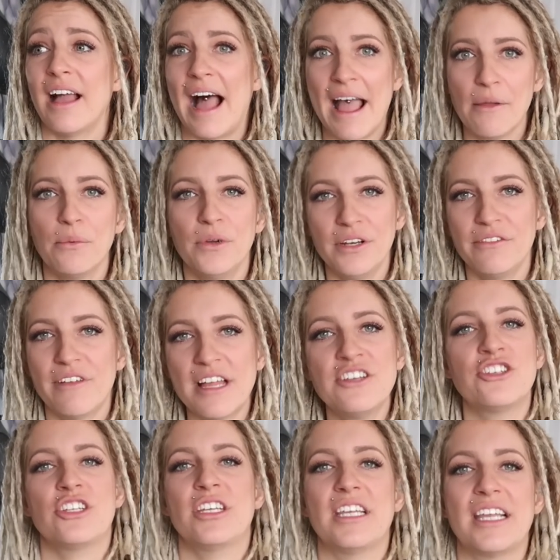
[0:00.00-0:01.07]
I would
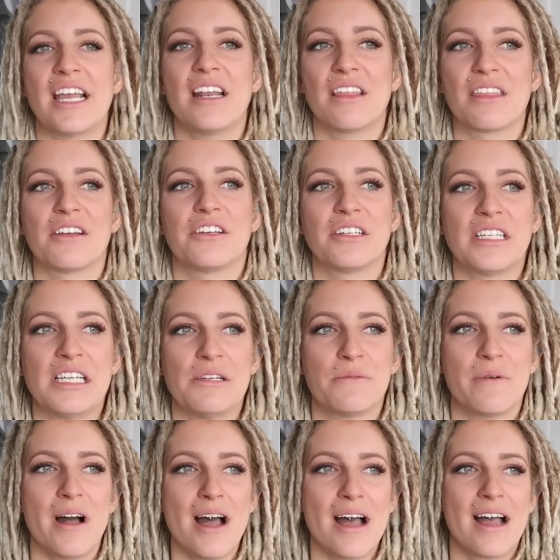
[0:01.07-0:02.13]
eventually get a third
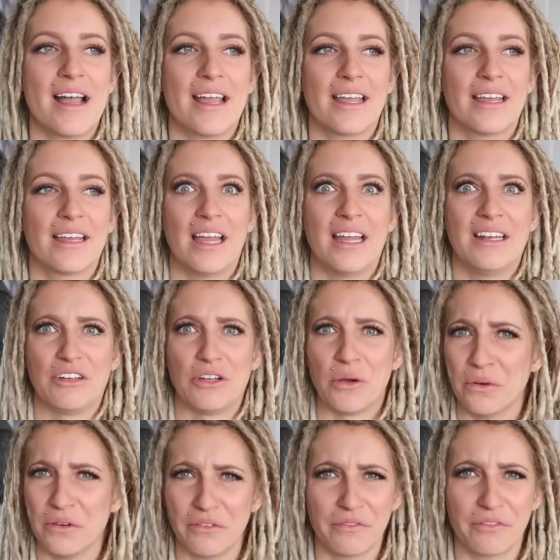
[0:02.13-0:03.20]
DUI and
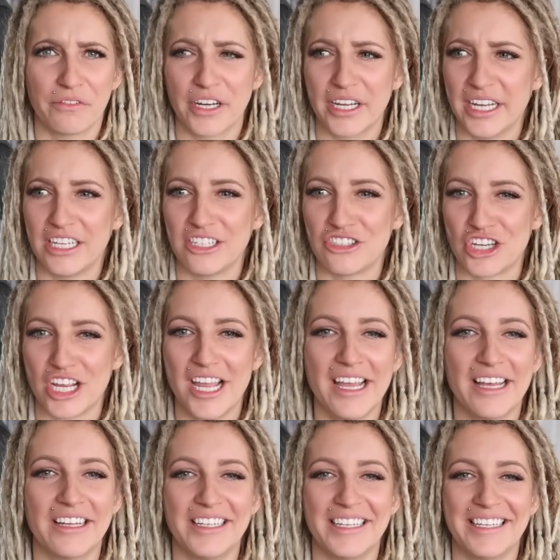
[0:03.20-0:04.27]
go to freaking
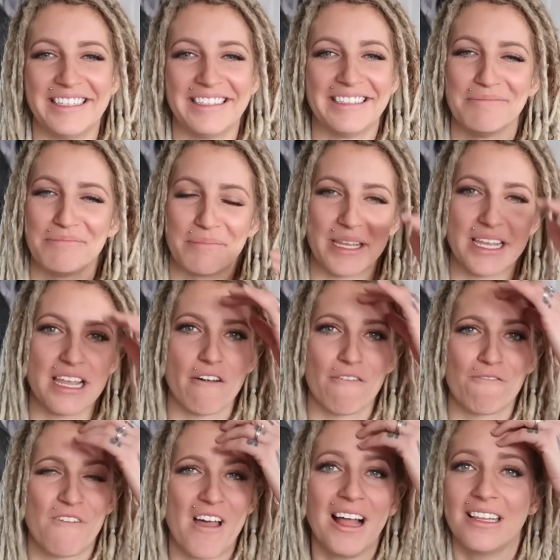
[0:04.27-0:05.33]
jail and be a
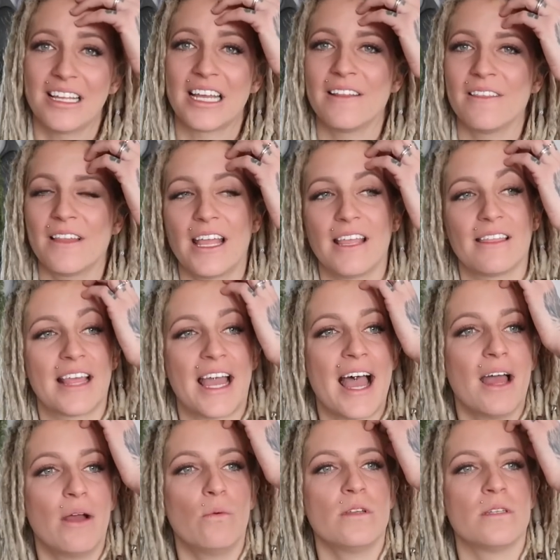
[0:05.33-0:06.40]
felon. Like
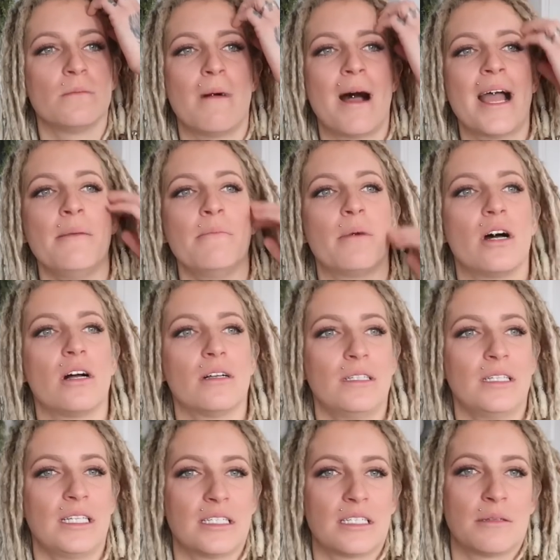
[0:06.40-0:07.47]
that was mind
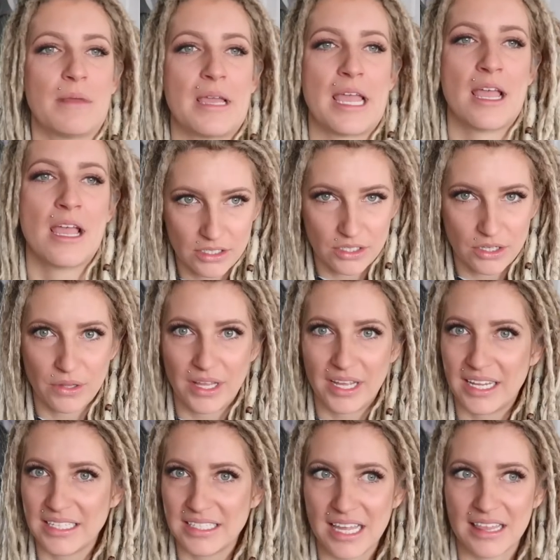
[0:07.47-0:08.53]
boggling to me. So
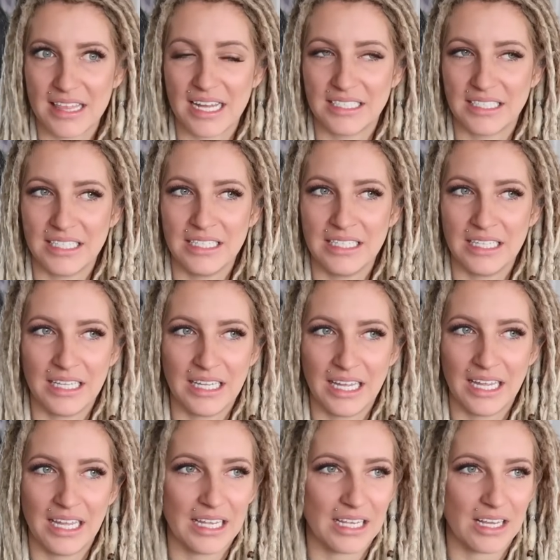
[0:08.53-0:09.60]
like I said, that didn't
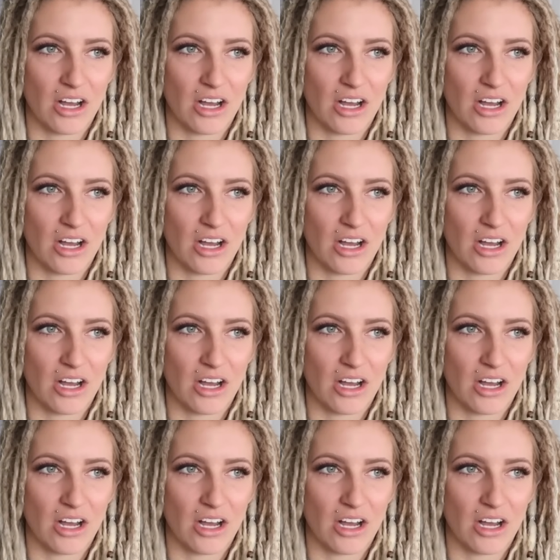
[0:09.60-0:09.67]
like